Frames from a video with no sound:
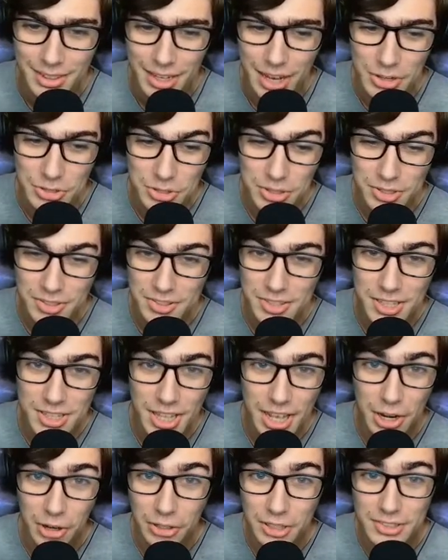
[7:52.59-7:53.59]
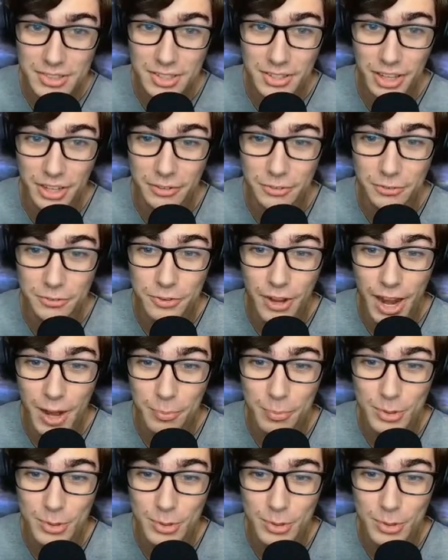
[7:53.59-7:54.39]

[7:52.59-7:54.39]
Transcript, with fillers: As you can see, that only did like 5%,